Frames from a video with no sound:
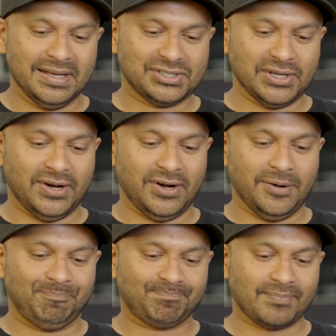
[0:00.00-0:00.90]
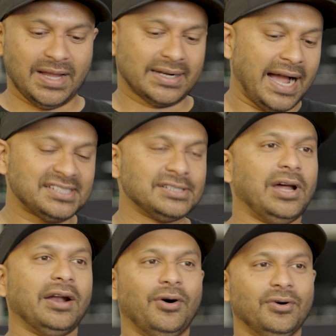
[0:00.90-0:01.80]
So Akash is
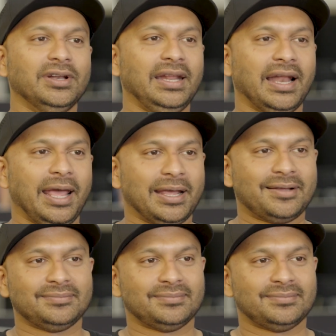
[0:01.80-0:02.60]
not only like